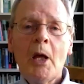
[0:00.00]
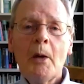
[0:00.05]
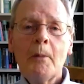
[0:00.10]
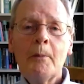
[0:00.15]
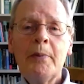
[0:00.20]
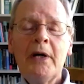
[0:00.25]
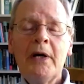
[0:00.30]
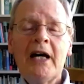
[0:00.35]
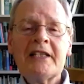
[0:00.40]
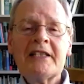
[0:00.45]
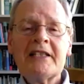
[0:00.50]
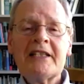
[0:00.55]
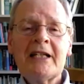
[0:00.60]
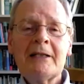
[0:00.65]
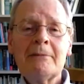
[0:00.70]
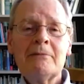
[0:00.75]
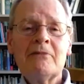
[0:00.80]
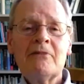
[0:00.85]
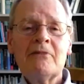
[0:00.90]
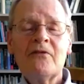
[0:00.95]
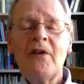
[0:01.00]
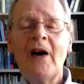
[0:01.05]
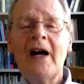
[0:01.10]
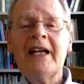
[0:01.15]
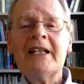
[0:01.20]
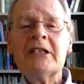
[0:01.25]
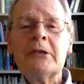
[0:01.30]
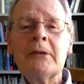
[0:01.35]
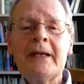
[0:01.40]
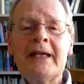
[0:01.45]
But um,
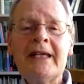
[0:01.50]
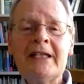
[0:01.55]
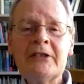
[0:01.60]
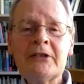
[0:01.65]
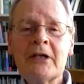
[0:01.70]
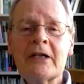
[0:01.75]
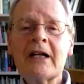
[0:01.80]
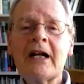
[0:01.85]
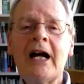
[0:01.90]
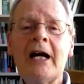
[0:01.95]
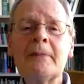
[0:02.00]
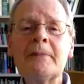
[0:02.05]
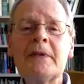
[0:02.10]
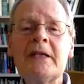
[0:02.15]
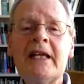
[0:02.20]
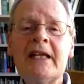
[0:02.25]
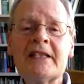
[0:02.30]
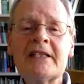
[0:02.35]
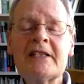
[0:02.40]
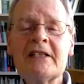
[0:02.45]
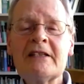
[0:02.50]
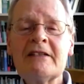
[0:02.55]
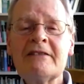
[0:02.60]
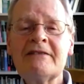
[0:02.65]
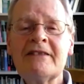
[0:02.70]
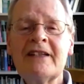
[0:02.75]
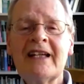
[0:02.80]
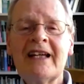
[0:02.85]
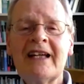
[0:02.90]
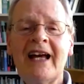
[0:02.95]
fine grained or comprehensive
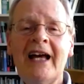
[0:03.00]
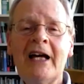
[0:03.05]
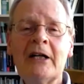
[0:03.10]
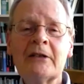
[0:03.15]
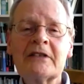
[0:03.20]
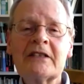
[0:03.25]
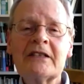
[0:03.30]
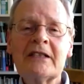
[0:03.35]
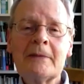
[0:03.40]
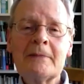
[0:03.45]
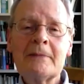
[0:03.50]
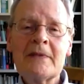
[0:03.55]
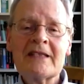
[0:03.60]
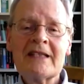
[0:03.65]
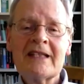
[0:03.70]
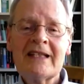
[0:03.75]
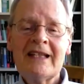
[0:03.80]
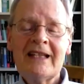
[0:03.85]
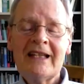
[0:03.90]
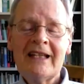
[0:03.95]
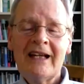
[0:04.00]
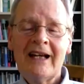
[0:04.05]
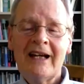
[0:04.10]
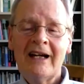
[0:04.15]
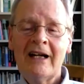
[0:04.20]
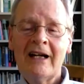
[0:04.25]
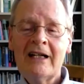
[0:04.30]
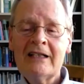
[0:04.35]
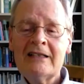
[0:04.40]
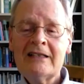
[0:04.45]
outcomes
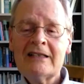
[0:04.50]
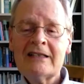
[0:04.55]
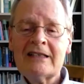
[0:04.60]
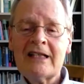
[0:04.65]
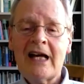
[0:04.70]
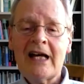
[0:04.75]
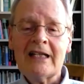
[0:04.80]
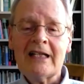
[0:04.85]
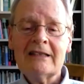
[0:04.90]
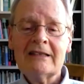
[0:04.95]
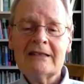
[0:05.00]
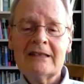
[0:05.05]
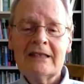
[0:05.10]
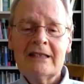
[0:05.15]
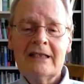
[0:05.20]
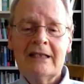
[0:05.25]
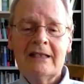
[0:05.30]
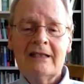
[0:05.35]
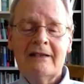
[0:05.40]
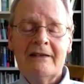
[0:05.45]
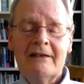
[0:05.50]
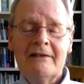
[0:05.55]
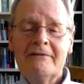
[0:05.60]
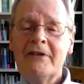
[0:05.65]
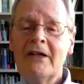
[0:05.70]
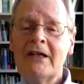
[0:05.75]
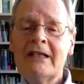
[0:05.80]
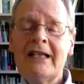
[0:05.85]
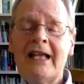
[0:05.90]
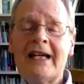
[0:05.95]
are not
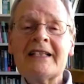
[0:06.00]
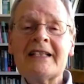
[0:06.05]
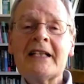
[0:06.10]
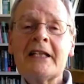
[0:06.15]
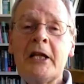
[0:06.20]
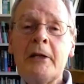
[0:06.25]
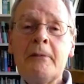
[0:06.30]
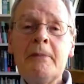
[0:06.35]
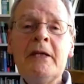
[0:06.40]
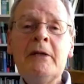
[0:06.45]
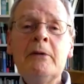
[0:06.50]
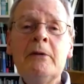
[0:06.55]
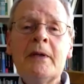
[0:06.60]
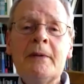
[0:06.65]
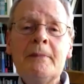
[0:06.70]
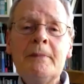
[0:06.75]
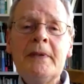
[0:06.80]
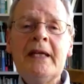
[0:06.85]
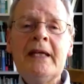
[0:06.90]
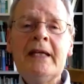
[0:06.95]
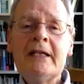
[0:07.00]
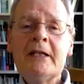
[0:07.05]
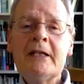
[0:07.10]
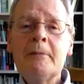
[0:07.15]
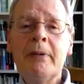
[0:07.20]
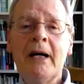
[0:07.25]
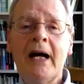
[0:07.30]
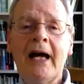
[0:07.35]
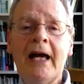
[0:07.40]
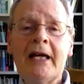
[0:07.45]
very likely to be repeated
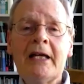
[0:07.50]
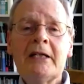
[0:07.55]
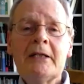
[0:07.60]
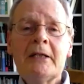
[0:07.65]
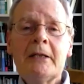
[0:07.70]
by